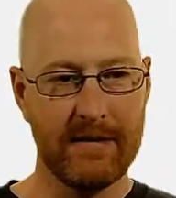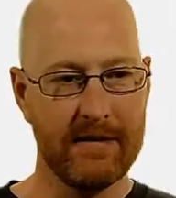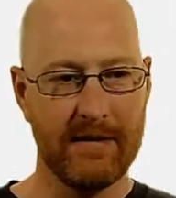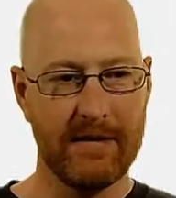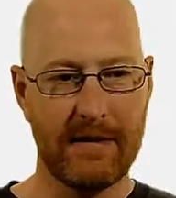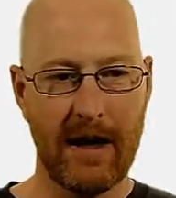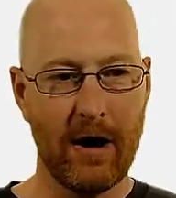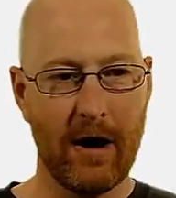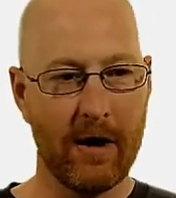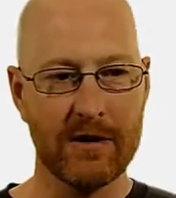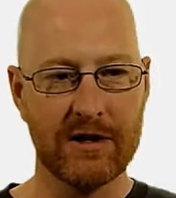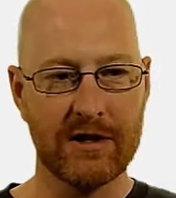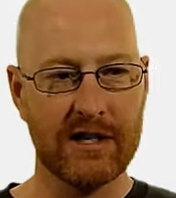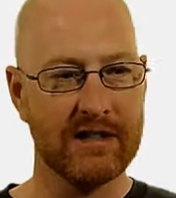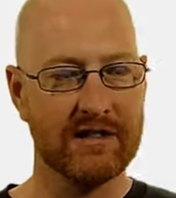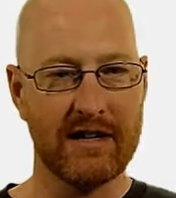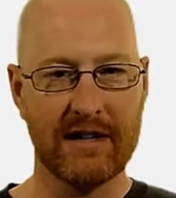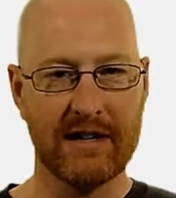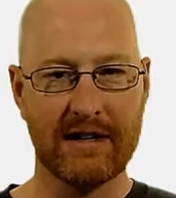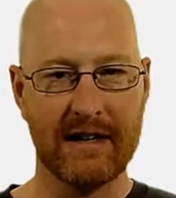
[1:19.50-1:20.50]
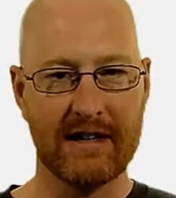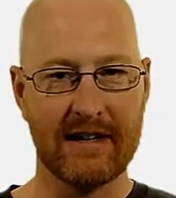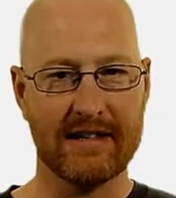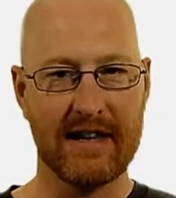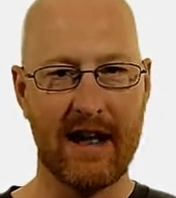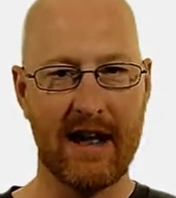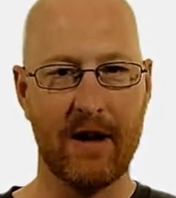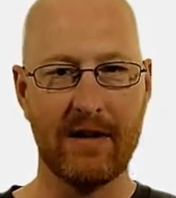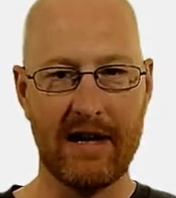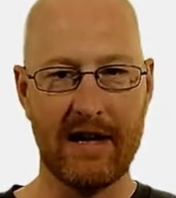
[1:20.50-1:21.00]
they are just like they
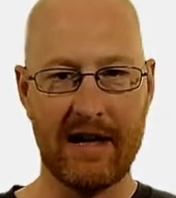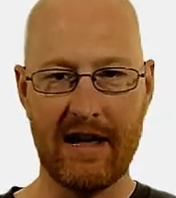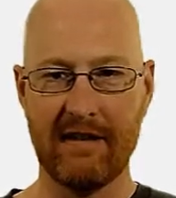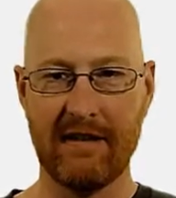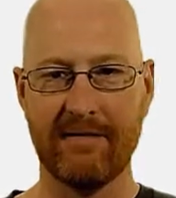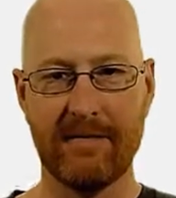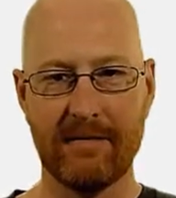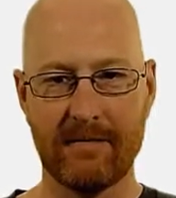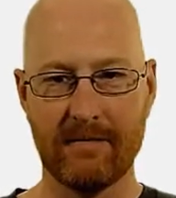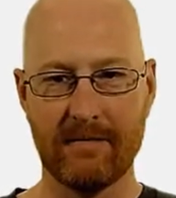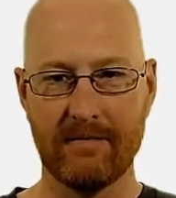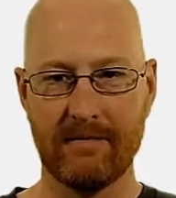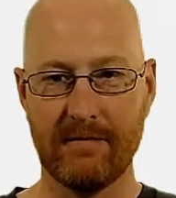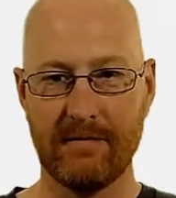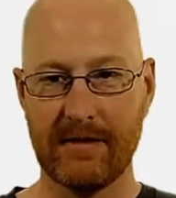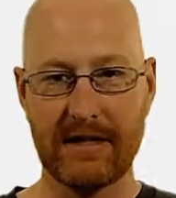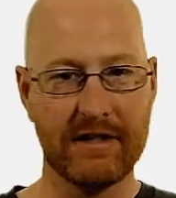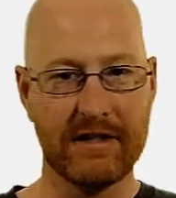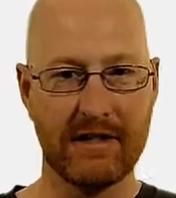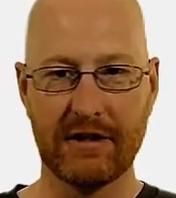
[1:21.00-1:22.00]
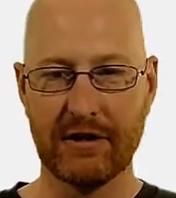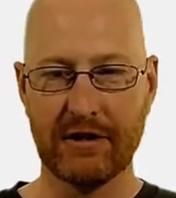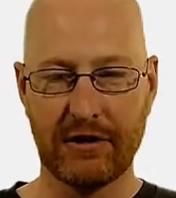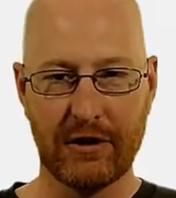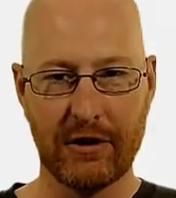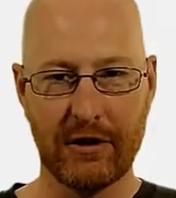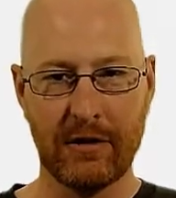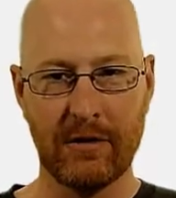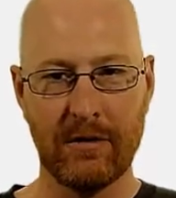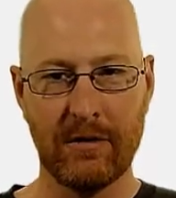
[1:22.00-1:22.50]
sound. If this is
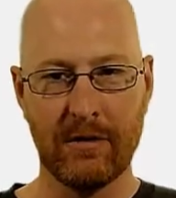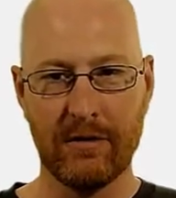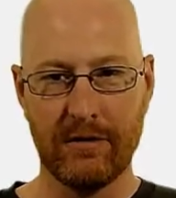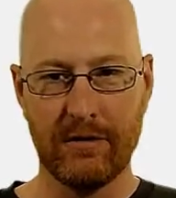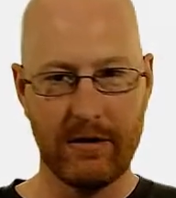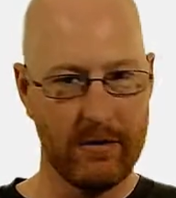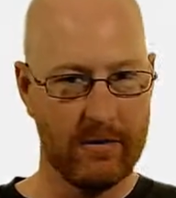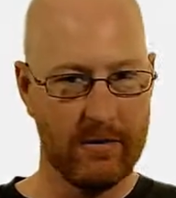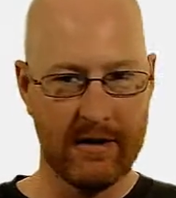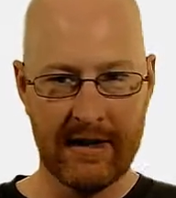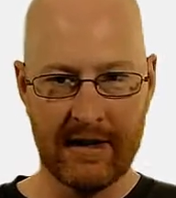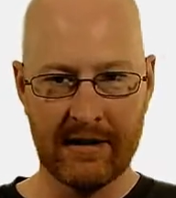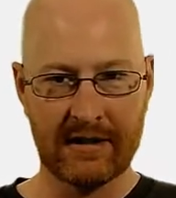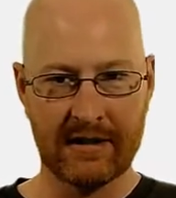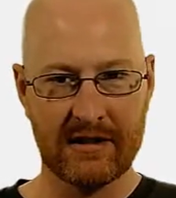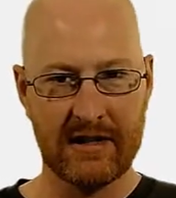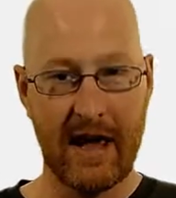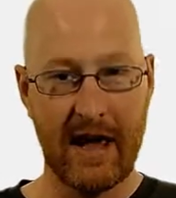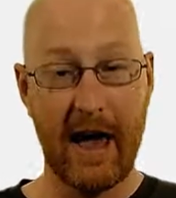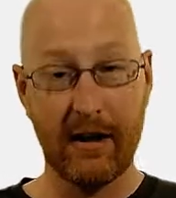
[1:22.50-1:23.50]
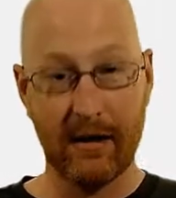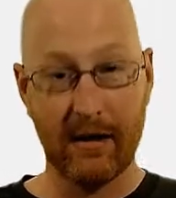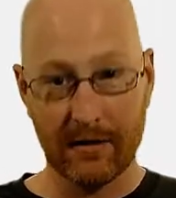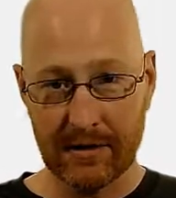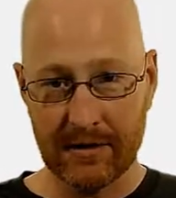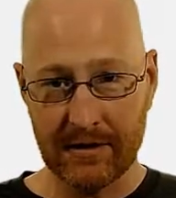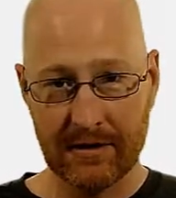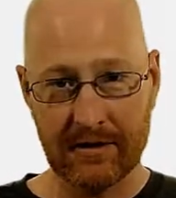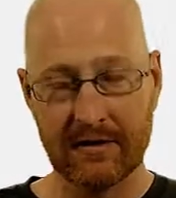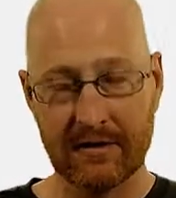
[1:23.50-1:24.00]
true, do this,
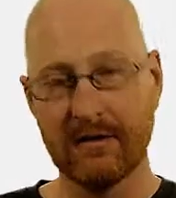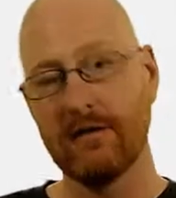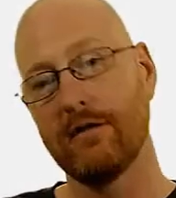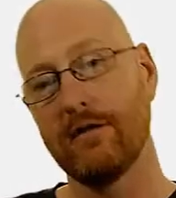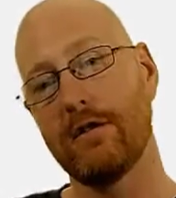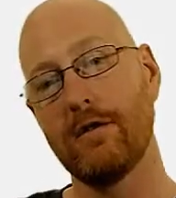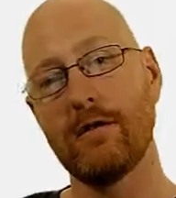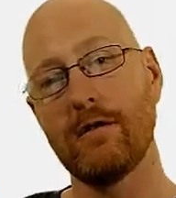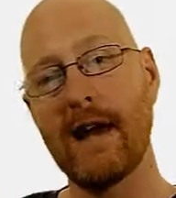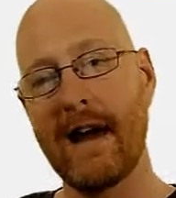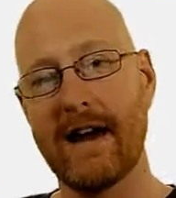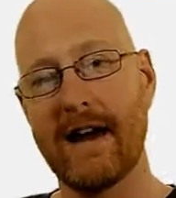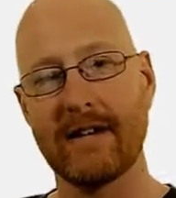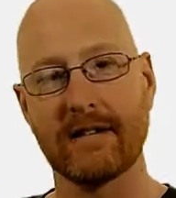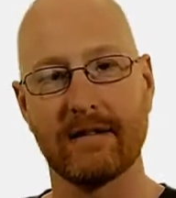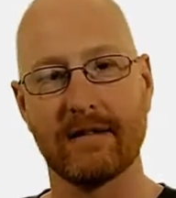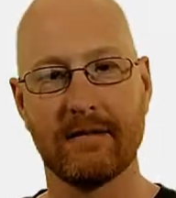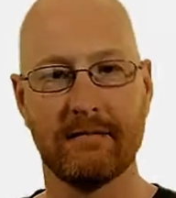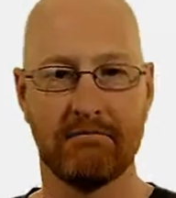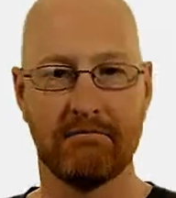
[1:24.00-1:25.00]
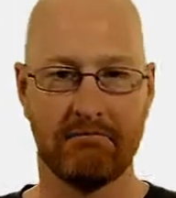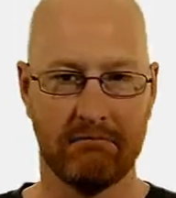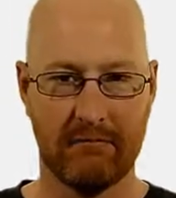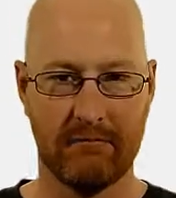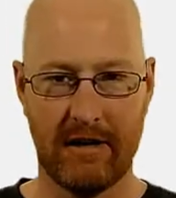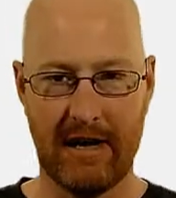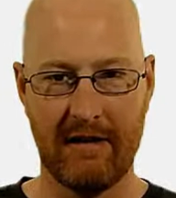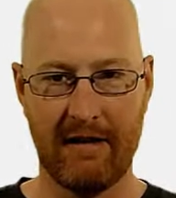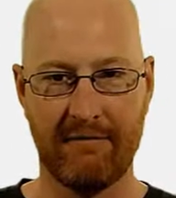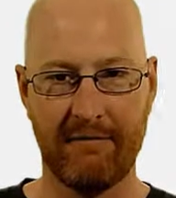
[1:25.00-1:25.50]
else, do that,
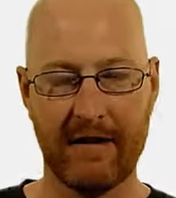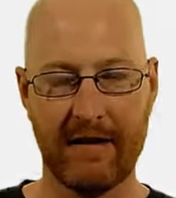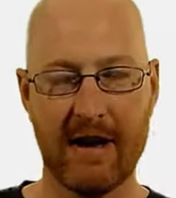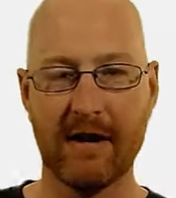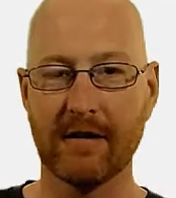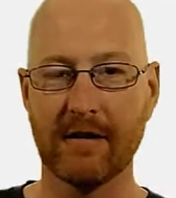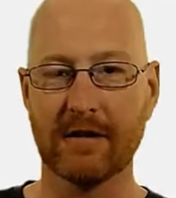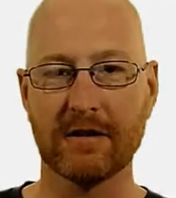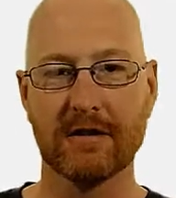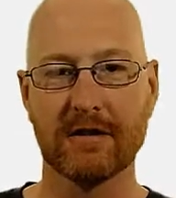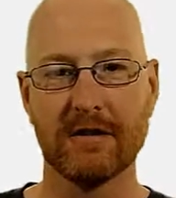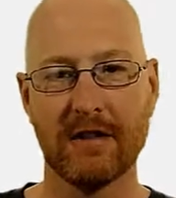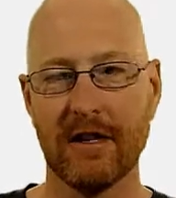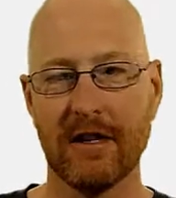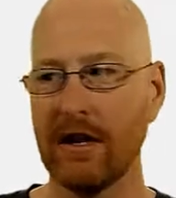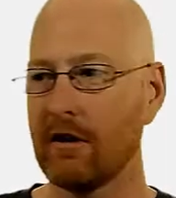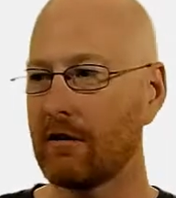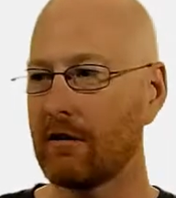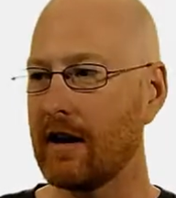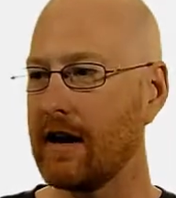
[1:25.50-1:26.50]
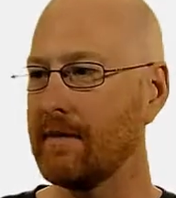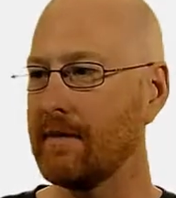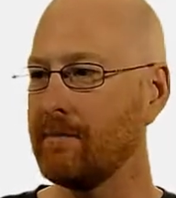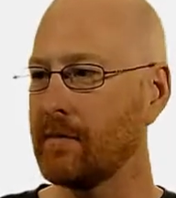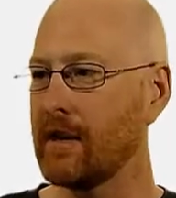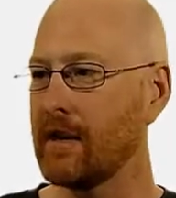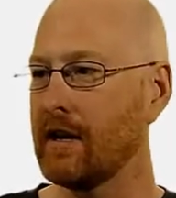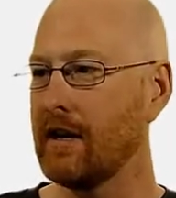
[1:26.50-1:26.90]
if else, right?